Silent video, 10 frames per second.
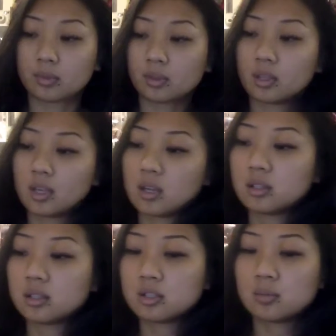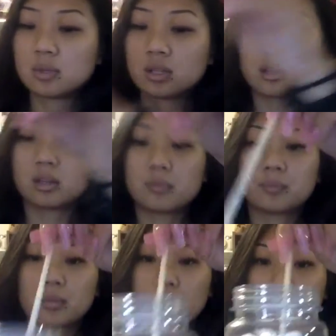I think that should be good.
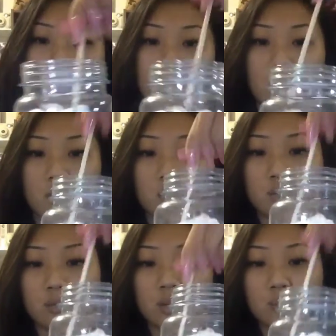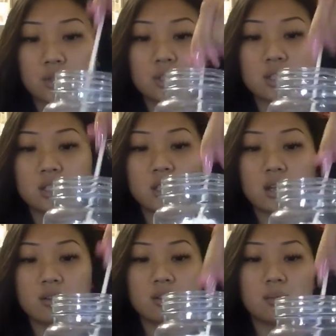And then we're going to push it
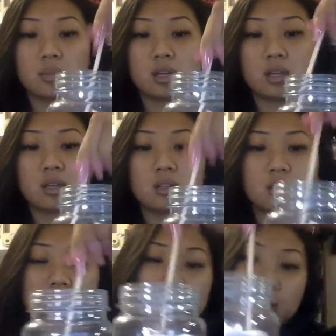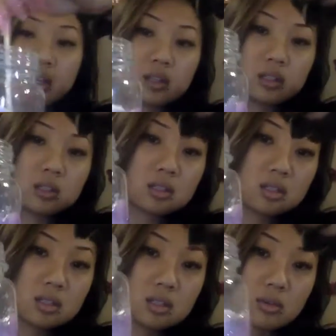down a bit so that
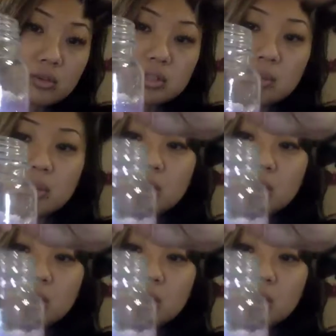it's soaked up by the